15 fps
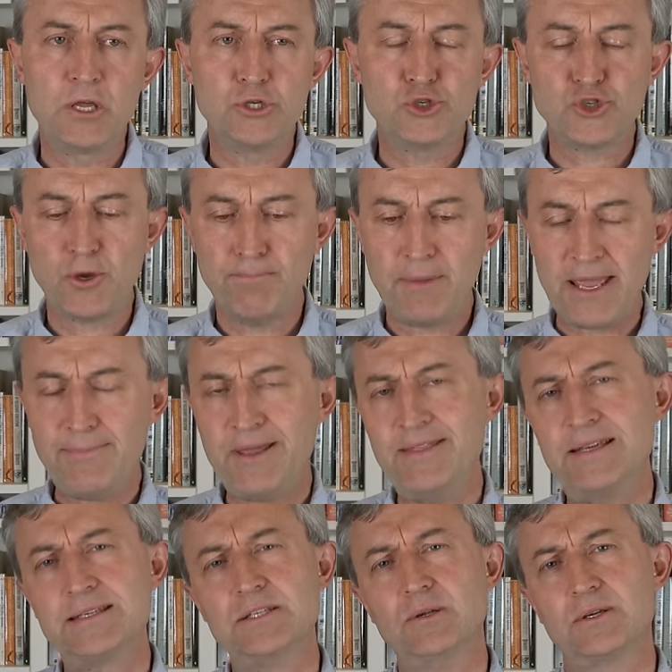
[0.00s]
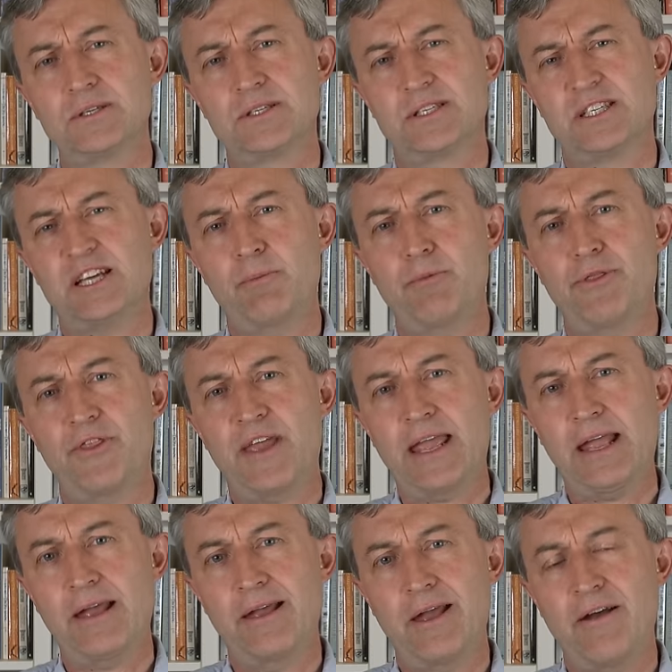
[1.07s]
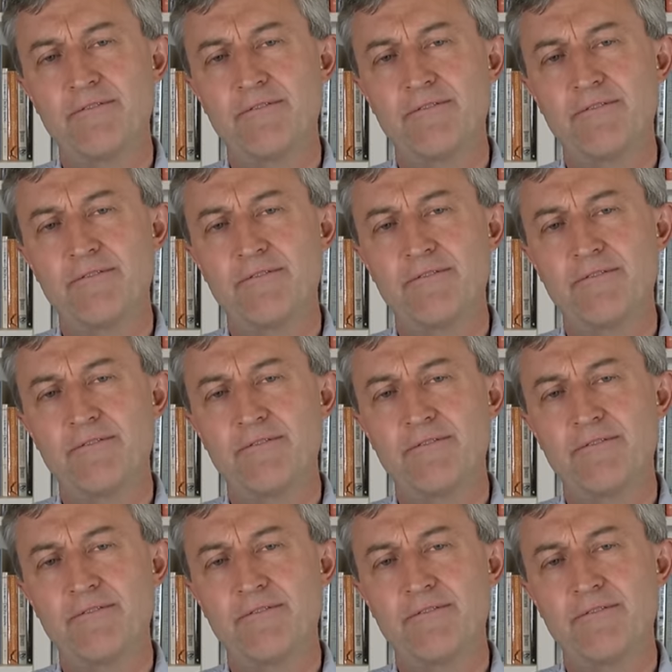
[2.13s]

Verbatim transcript: So maybe there's not something